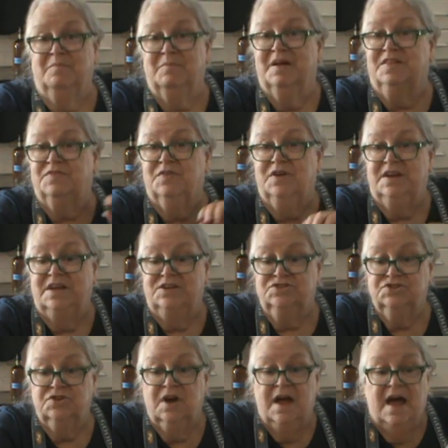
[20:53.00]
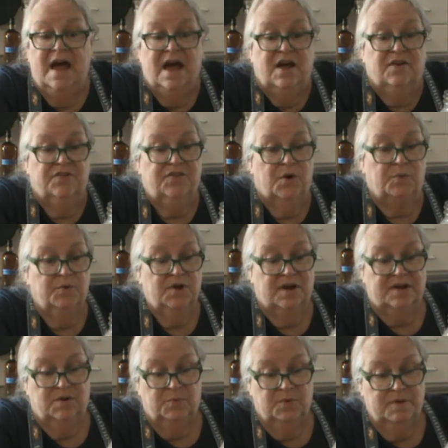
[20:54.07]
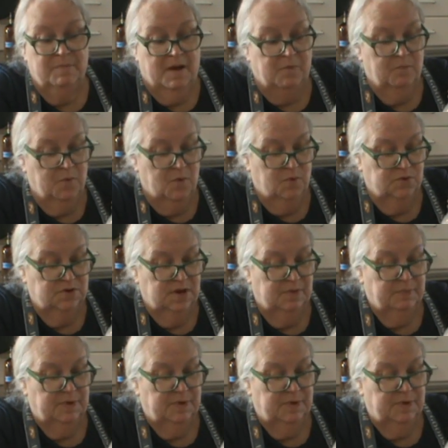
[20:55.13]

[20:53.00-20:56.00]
very nature. So we're not going to worry about mold,